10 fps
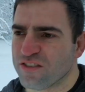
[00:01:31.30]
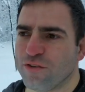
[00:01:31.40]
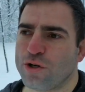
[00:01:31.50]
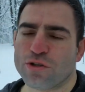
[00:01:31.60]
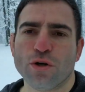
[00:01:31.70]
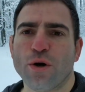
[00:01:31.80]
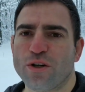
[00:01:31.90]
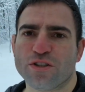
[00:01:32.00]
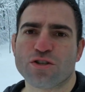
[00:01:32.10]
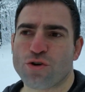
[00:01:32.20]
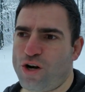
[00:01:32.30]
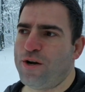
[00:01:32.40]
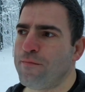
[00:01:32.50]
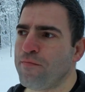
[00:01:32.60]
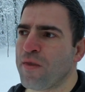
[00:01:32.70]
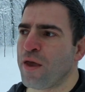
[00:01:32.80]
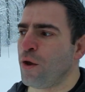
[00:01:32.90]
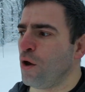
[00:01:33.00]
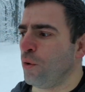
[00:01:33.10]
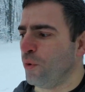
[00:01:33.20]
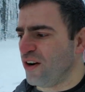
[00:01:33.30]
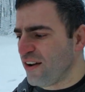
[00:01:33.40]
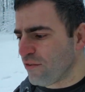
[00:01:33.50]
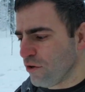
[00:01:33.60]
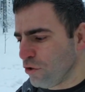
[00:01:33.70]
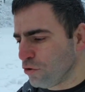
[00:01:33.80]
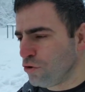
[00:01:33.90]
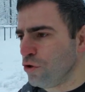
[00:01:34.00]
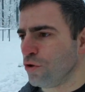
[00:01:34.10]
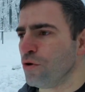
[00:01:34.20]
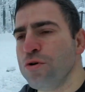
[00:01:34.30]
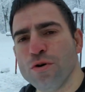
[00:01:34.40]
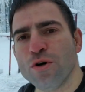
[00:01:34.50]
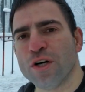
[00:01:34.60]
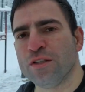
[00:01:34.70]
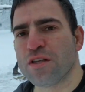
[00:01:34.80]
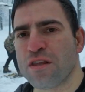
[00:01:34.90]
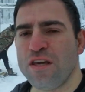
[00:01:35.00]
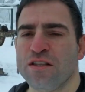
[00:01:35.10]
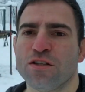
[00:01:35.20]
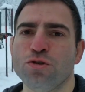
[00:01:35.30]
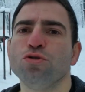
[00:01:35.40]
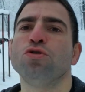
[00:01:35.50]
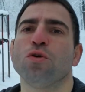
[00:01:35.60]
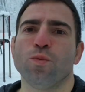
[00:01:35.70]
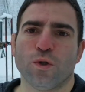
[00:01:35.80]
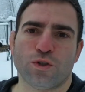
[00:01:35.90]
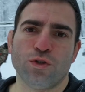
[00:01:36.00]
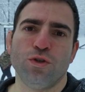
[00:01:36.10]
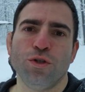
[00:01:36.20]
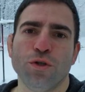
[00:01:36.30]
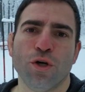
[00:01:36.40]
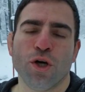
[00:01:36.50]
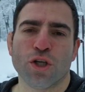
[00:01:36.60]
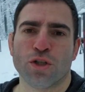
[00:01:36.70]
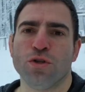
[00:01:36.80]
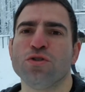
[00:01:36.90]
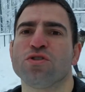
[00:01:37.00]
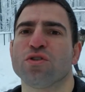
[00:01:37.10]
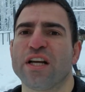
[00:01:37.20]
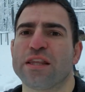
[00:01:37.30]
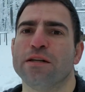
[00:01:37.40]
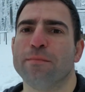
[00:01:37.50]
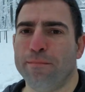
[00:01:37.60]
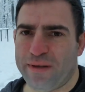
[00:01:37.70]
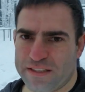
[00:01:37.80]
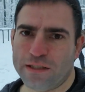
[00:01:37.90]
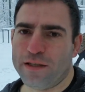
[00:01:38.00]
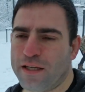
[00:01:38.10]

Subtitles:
avoid it. Go out and train. Whenever you do the thing that you don't want to do, you strengthen mentally.